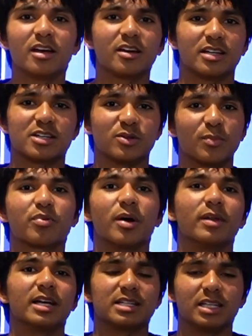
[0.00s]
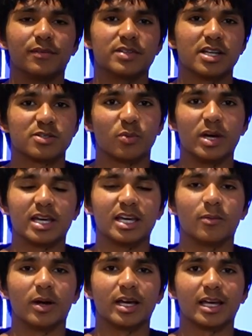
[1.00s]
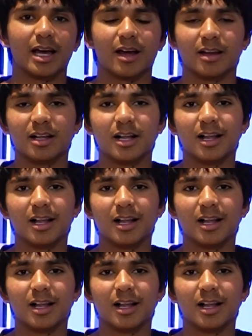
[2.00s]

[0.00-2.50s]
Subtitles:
That's what the Premier League delivers us week in, week out.